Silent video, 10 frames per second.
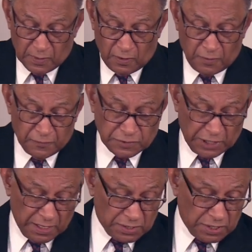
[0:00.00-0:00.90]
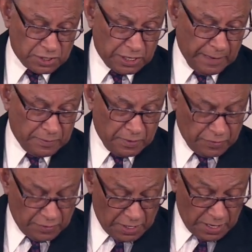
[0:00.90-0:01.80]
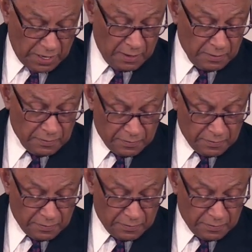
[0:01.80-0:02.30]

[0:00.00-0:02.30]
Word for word: of Genesis chapter 3,